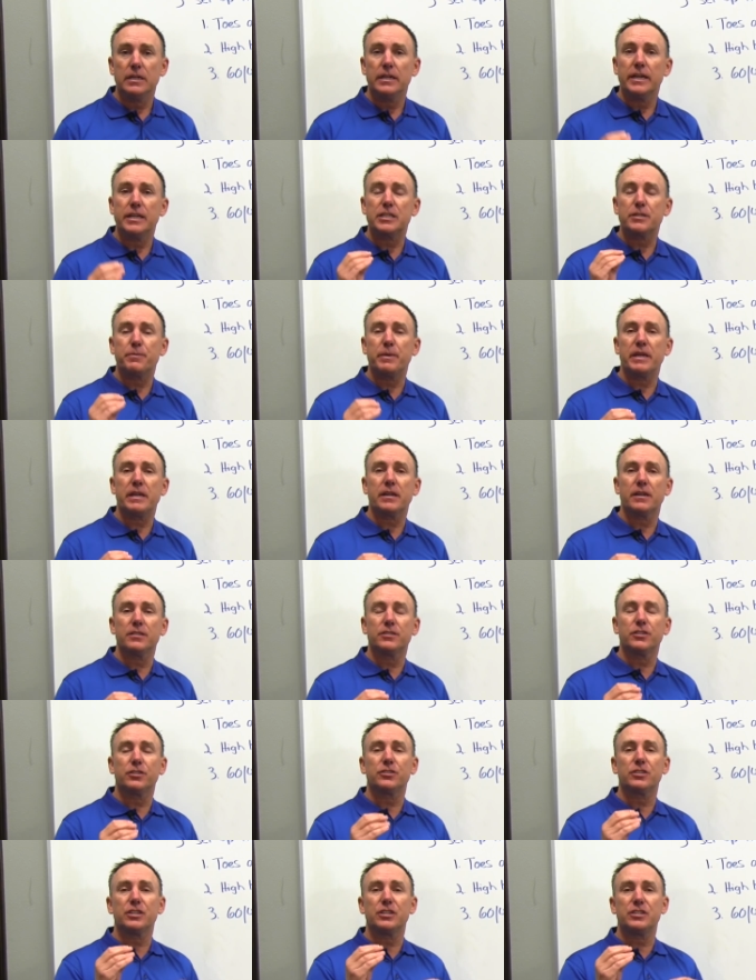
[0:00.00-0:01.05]
it's because
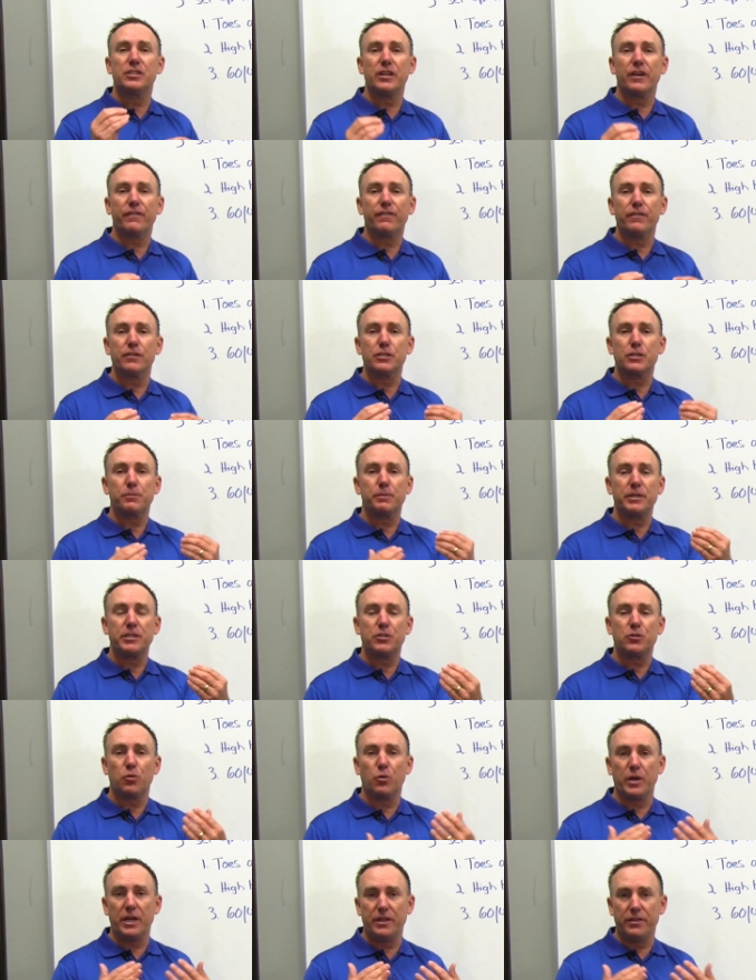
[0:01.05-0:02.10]
there's a difference
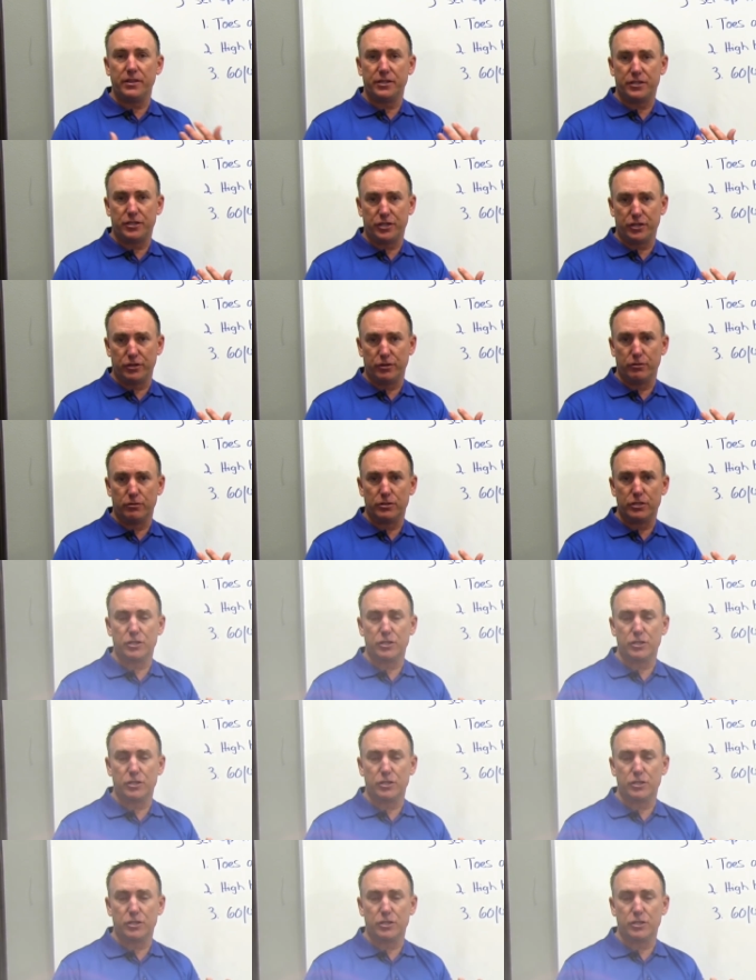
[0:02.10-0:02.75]
between the 2.